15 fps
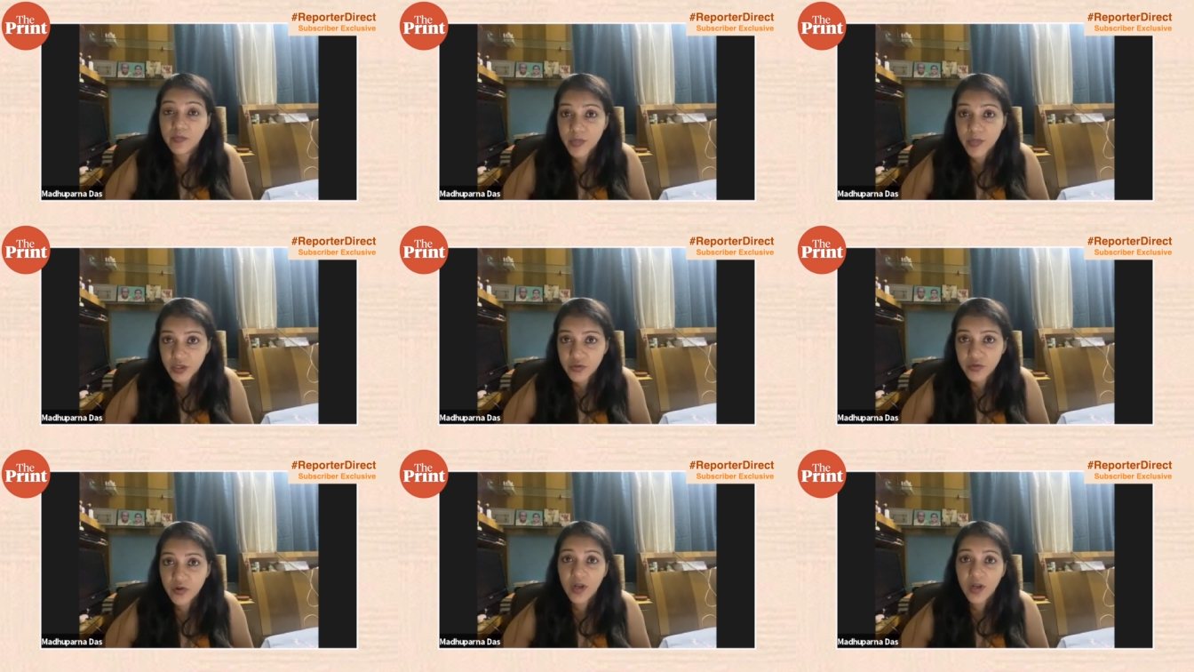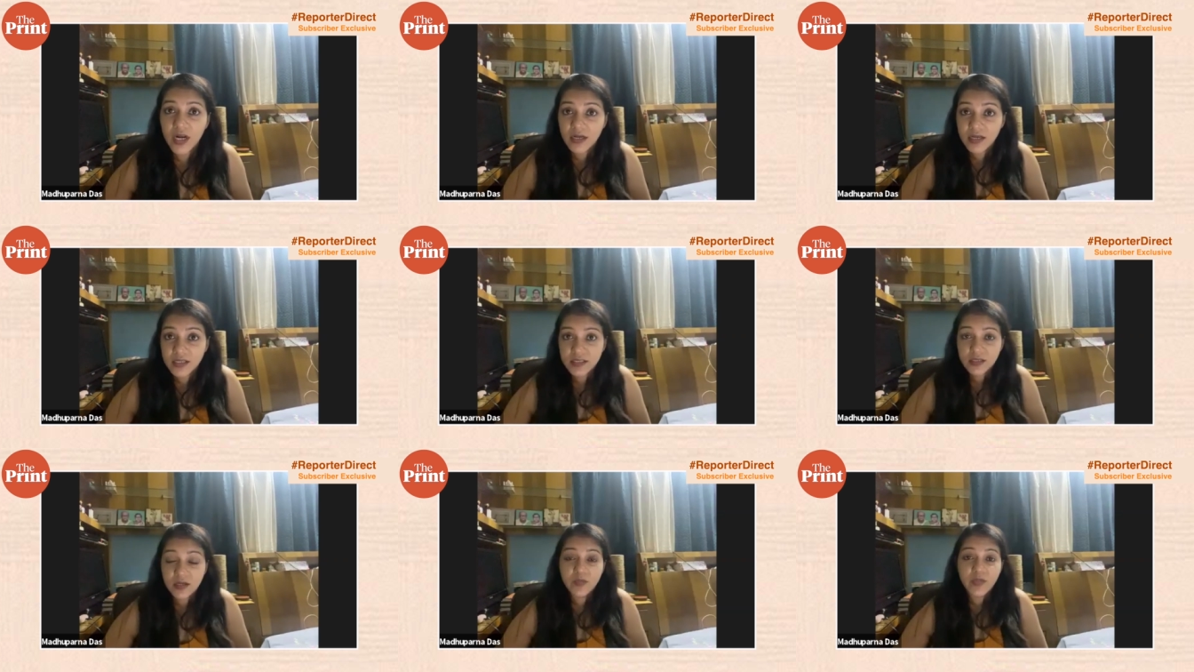petrol and
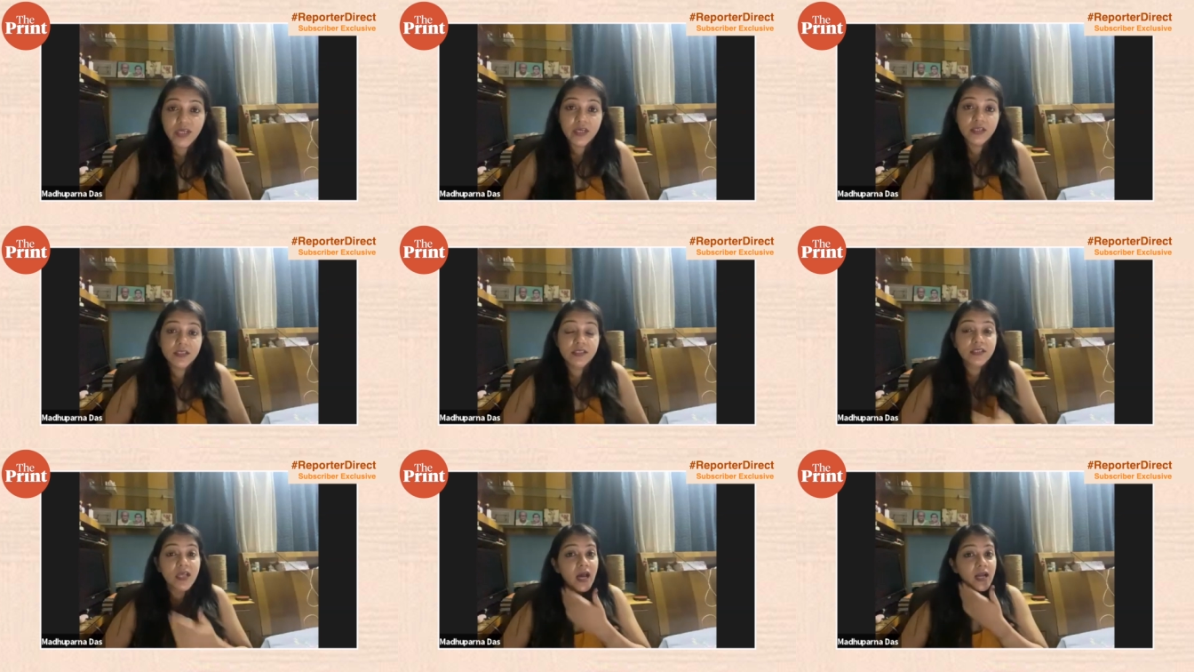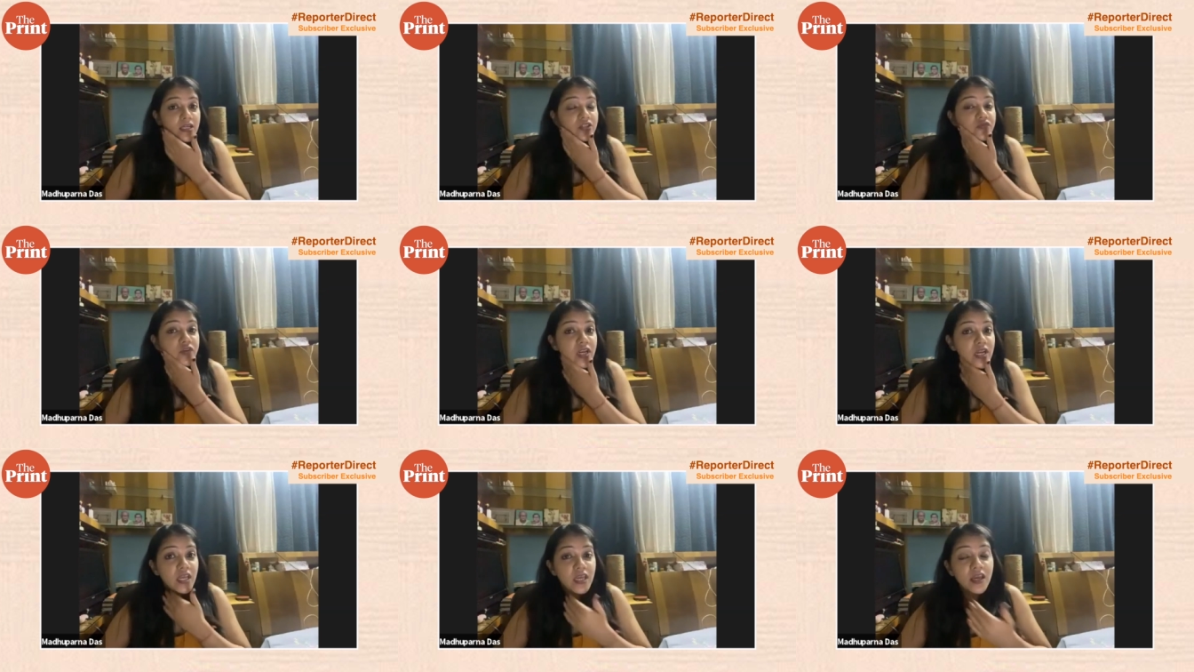diesel, because that
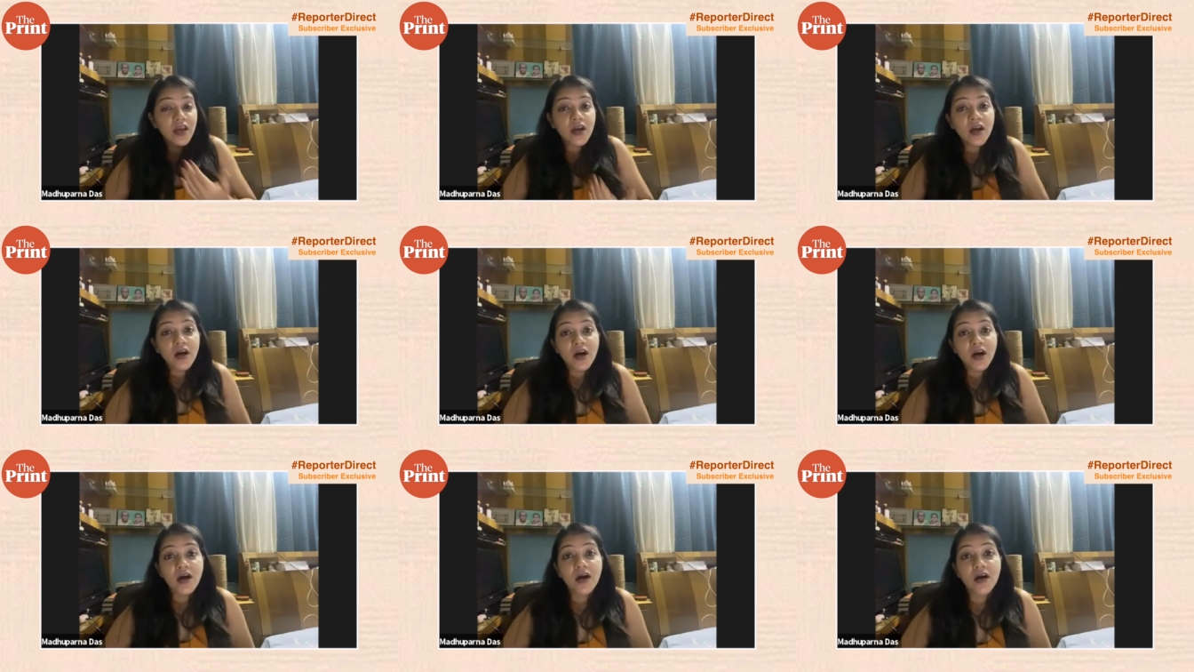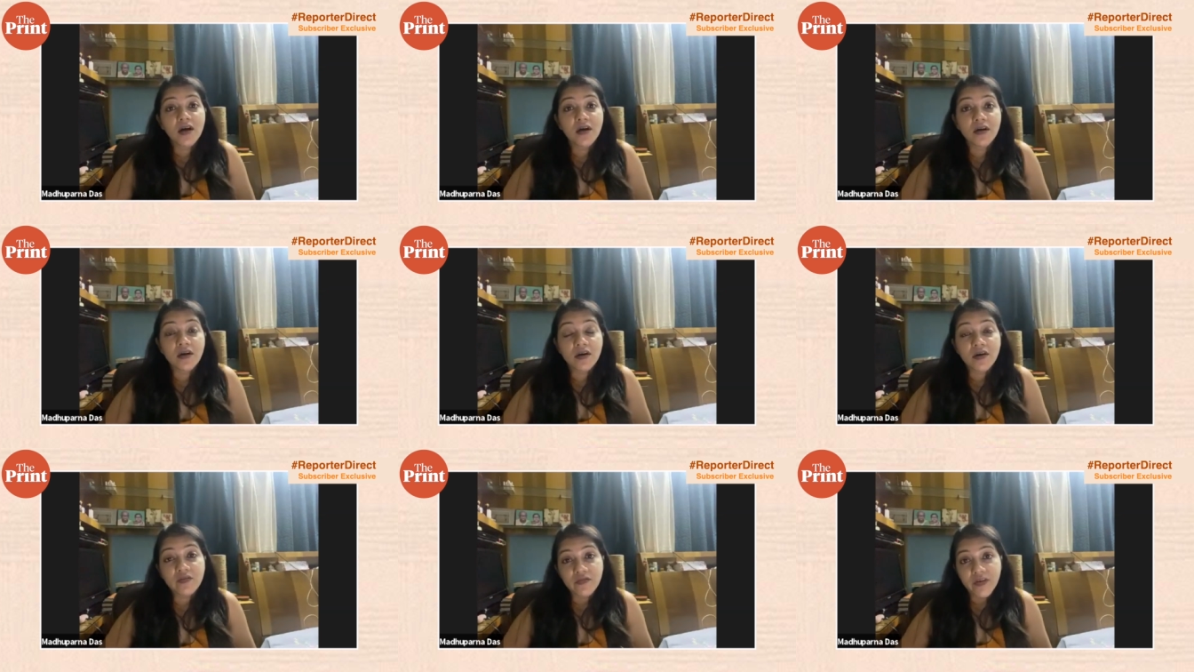really uh,
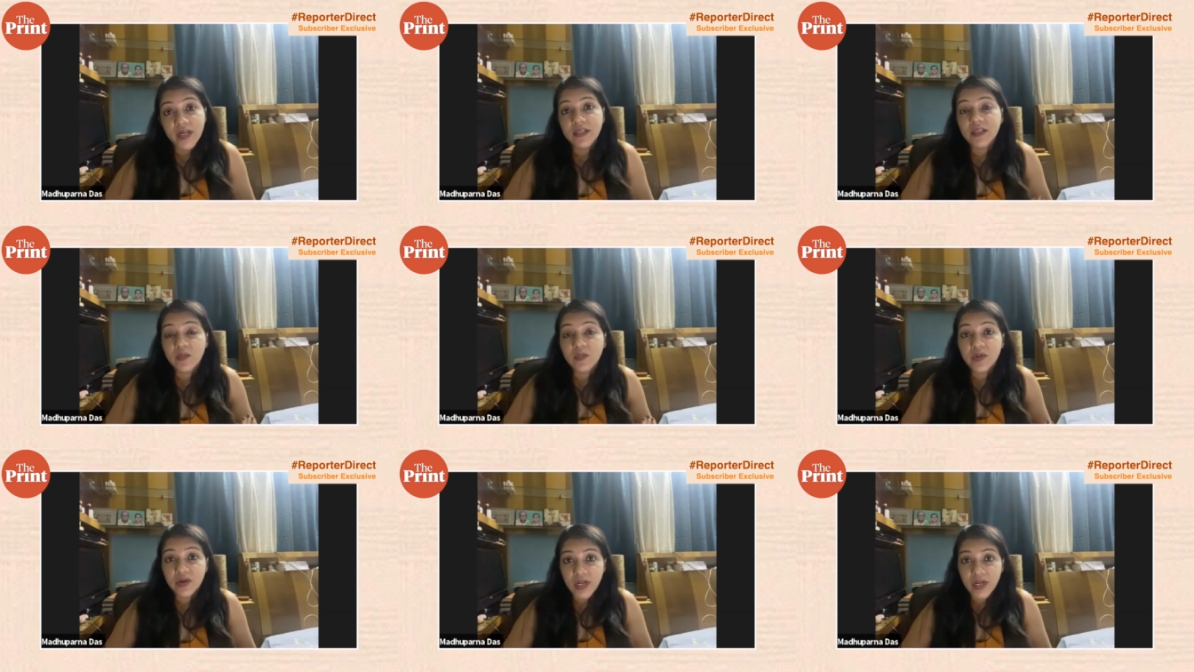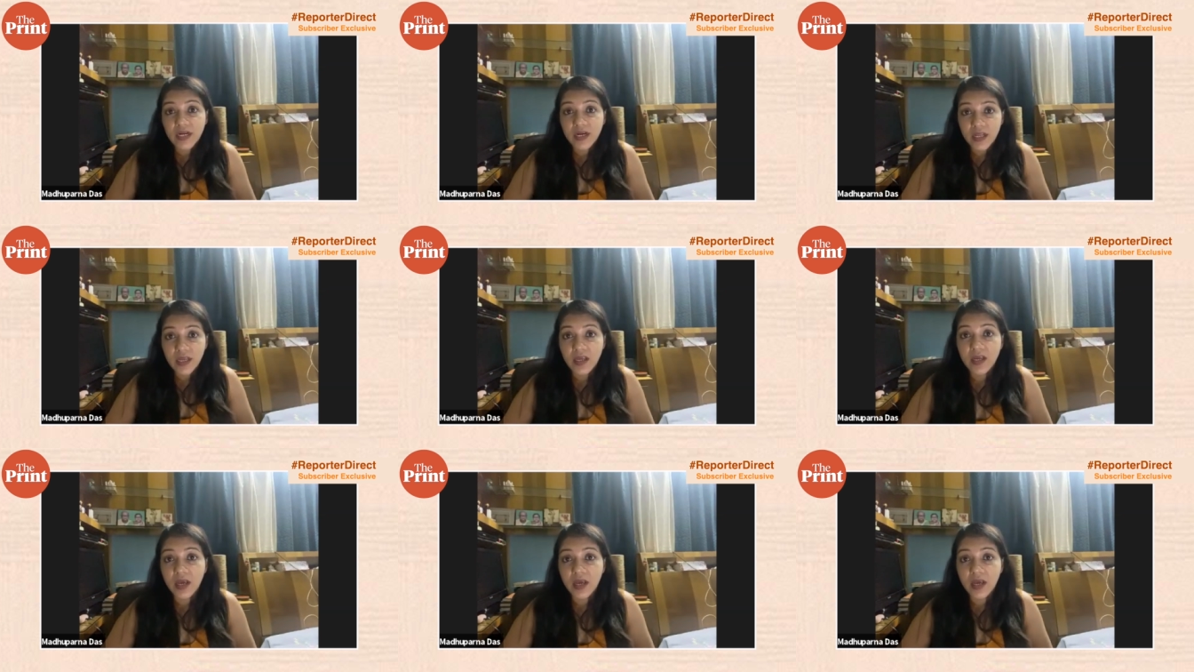affect them directly.